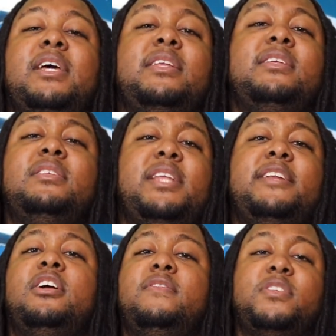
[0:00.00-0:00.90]
at the end of the day,
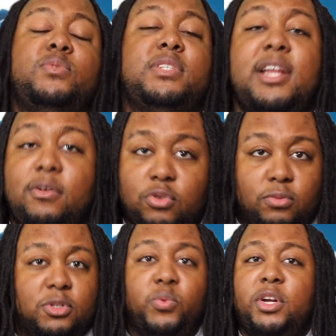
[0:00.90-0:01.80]
none of us was in that
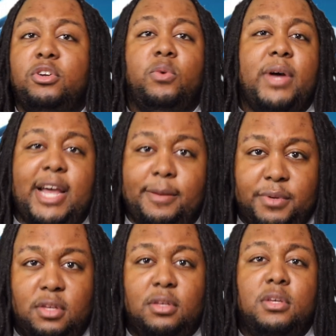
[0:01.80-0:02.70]
room, so we don't know what
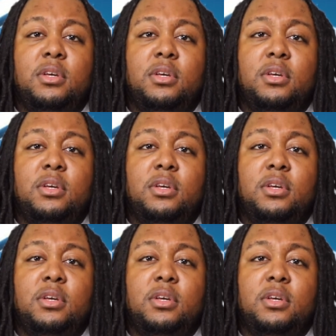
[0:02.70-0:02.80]
happened.